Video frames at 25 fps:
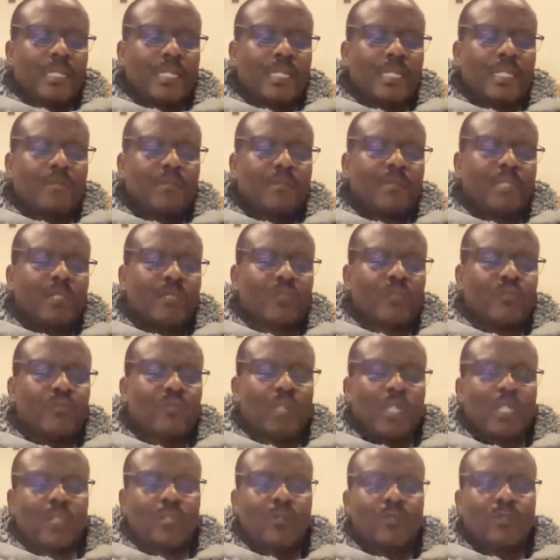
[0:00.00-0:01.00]
and be
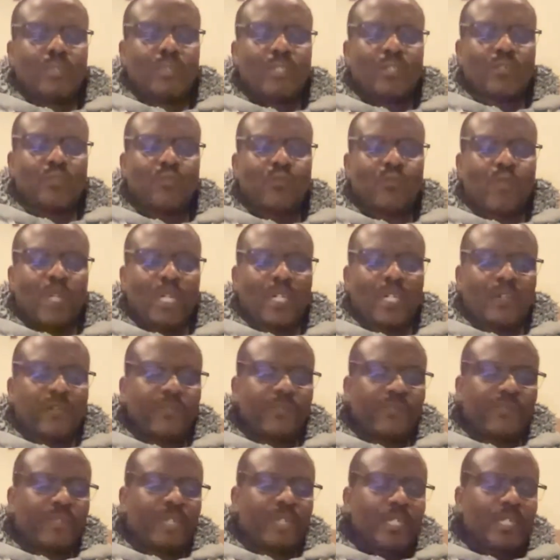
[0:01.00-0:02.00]
joined to his
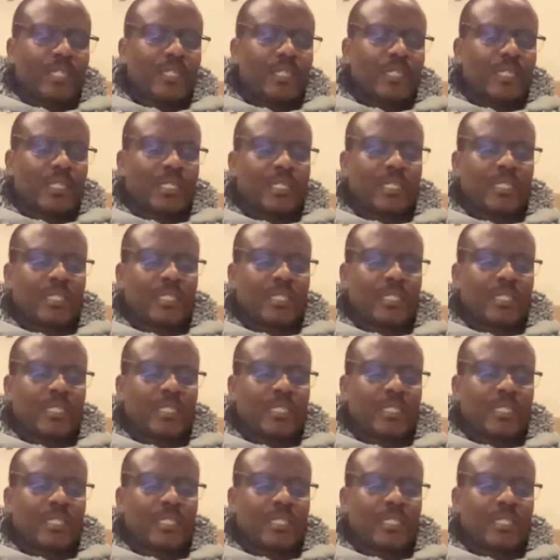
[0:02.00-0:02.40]
wife, and they